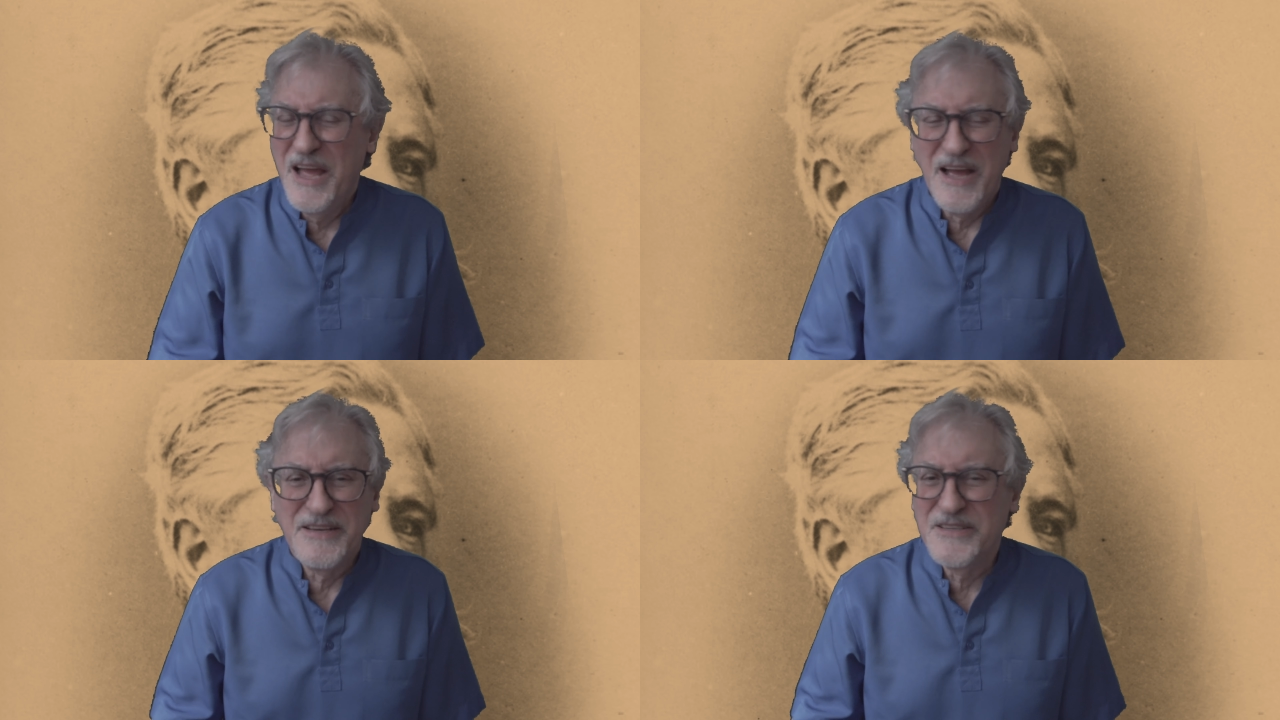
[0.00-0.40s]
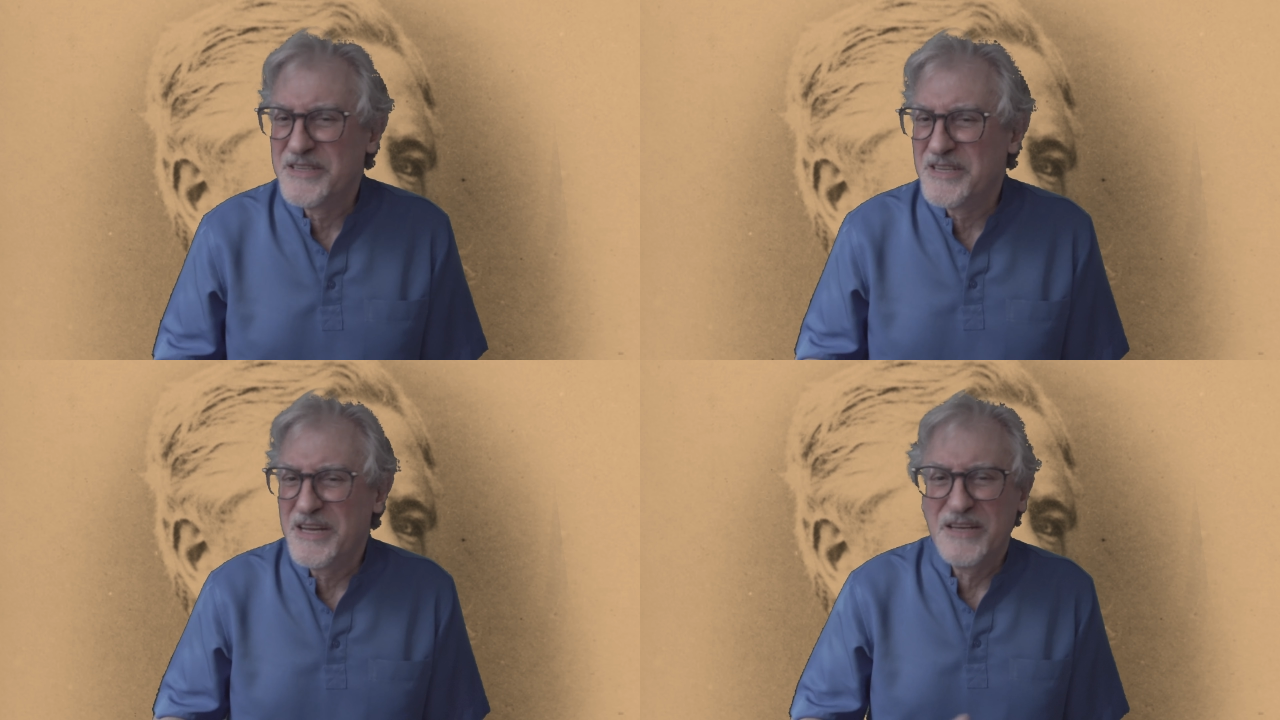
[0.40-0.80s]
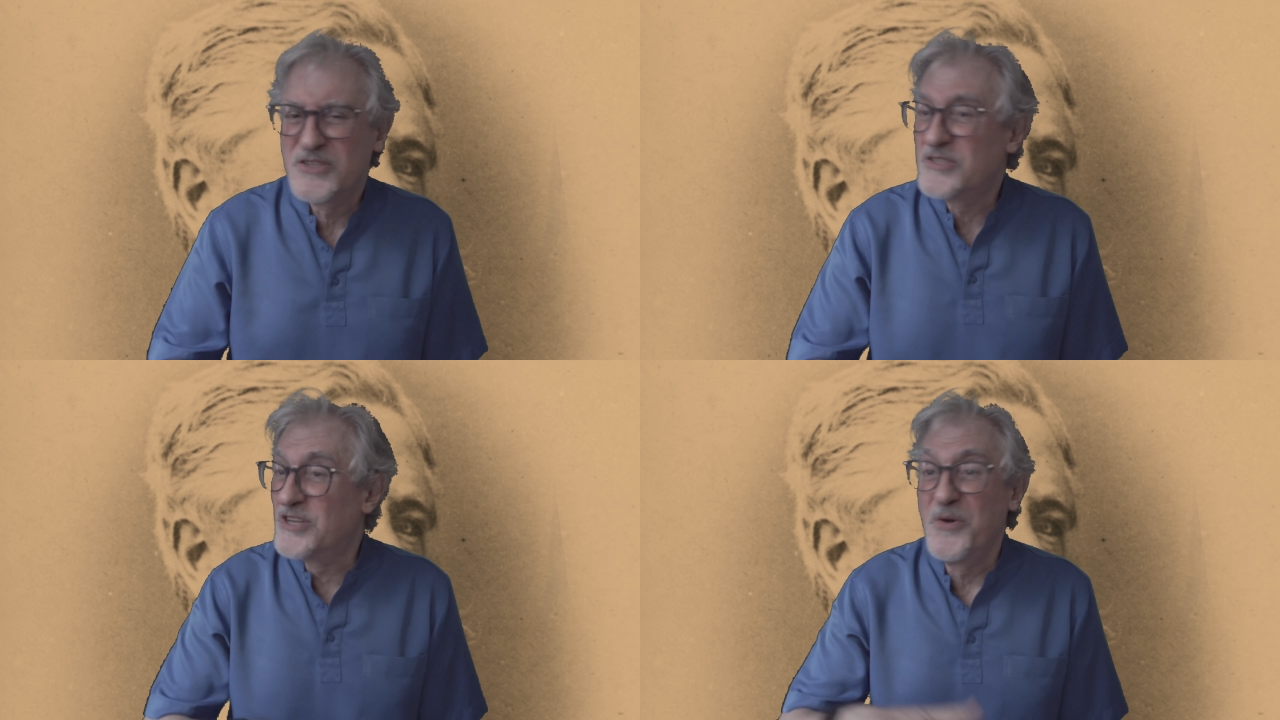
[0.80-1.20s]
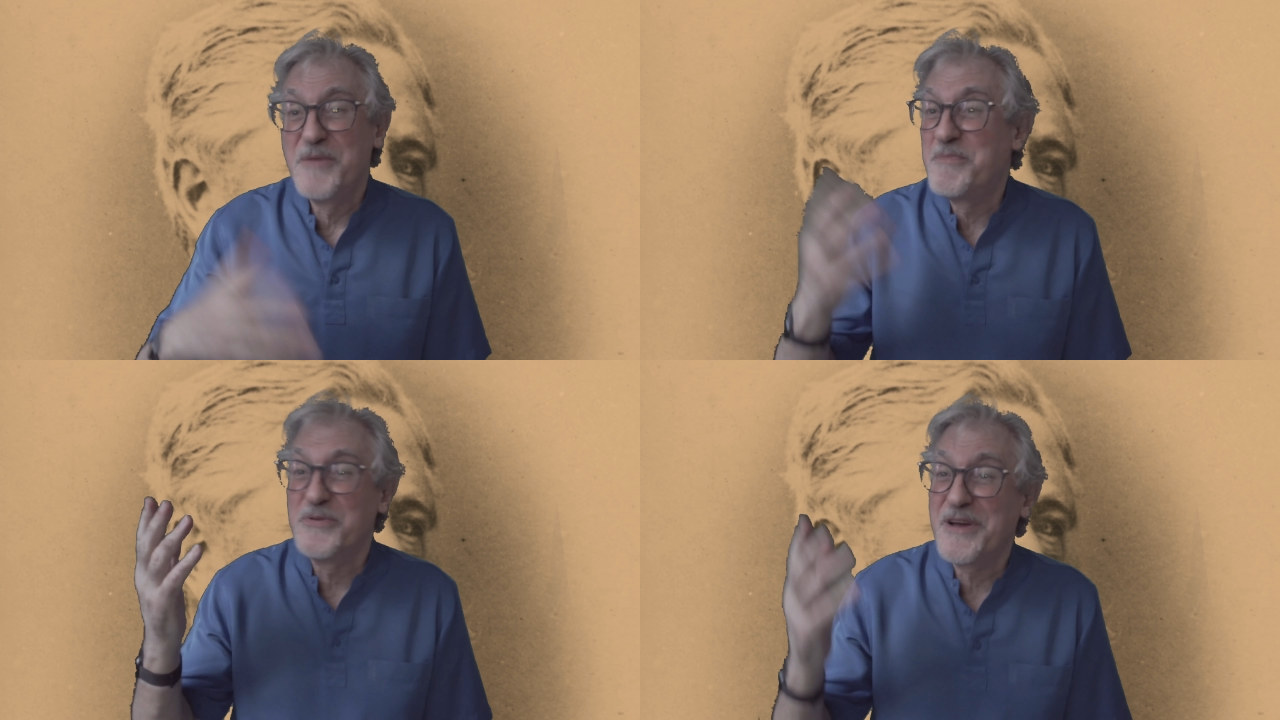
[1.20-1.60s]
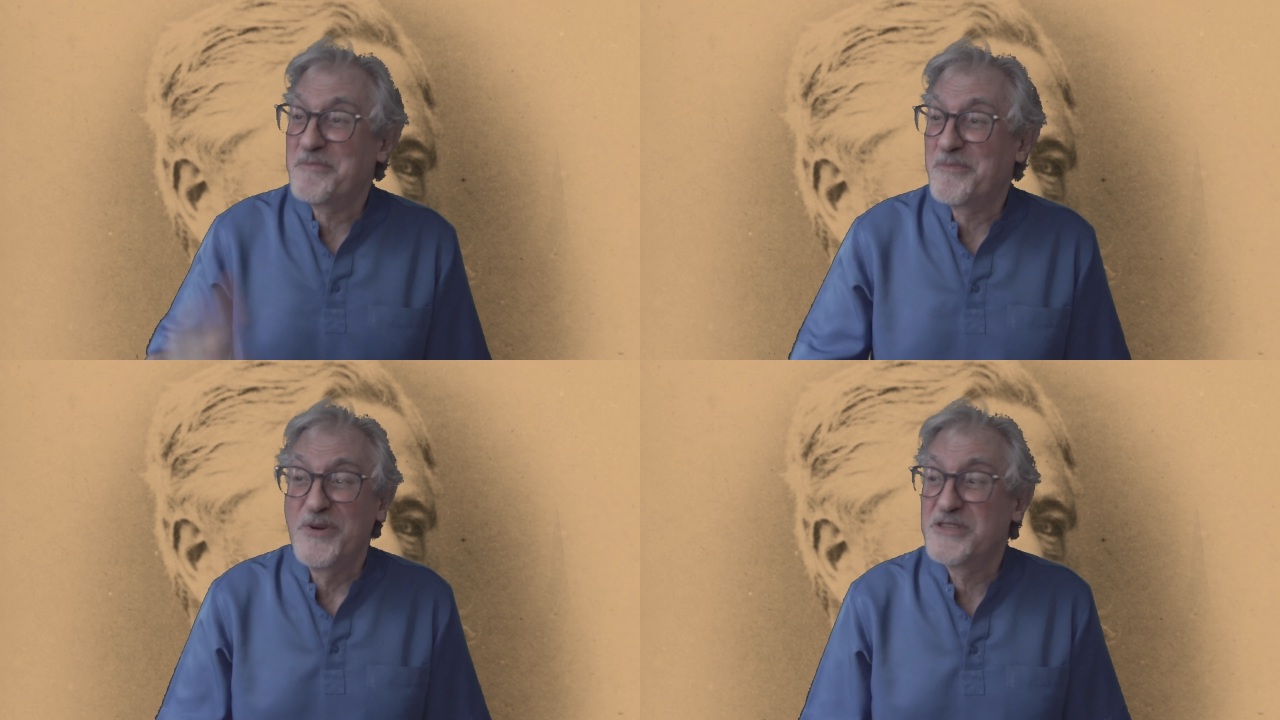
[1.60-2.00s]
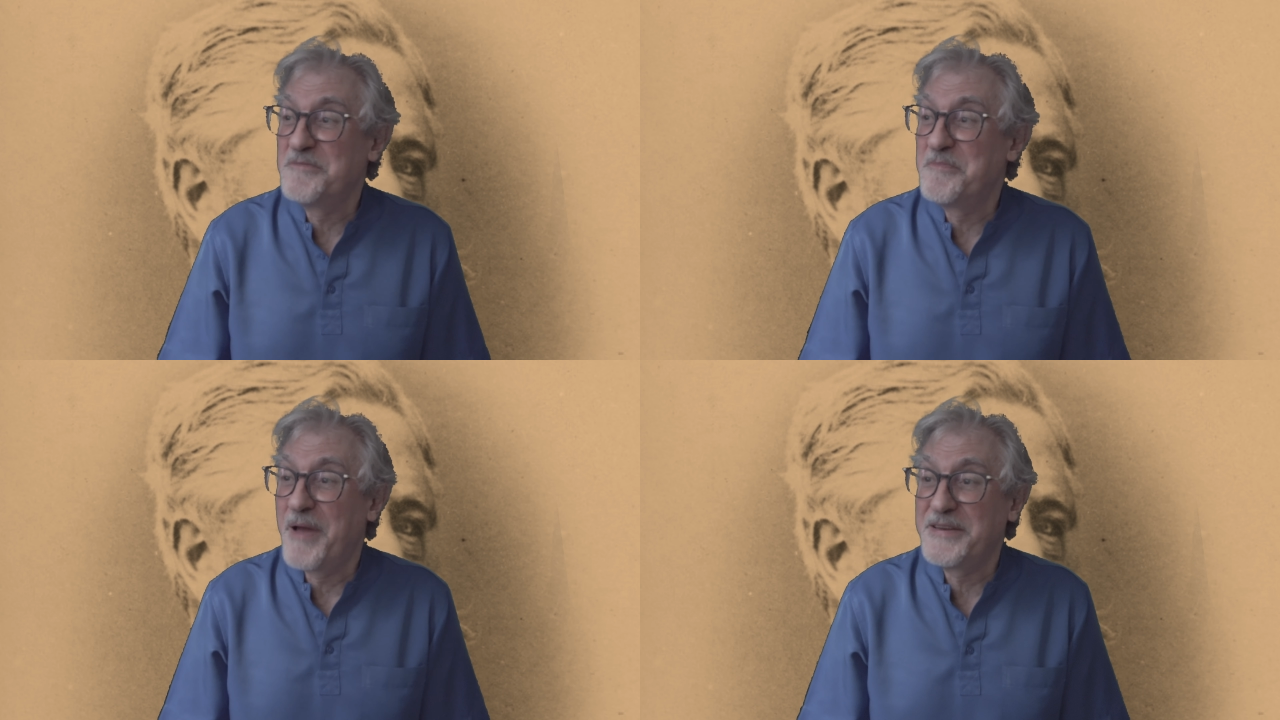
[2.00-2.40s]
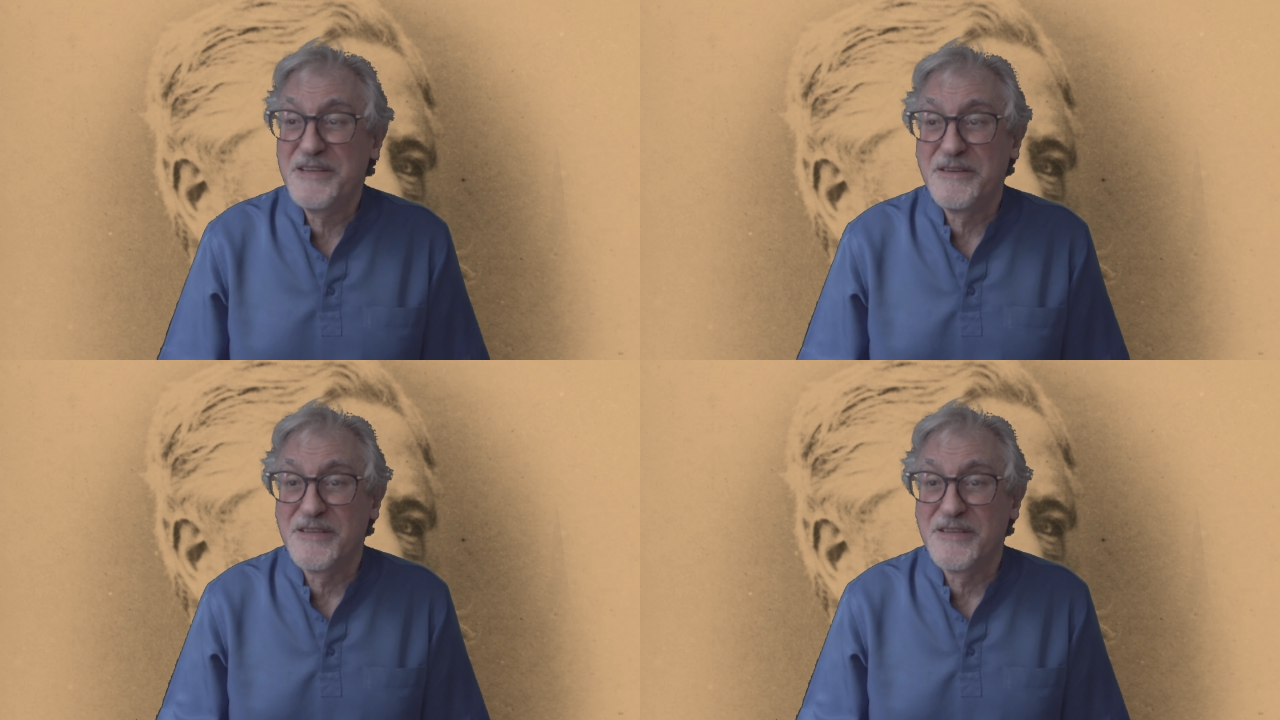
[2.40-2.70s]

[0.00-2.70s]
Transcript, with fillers: and uh, so he put up Western paintings.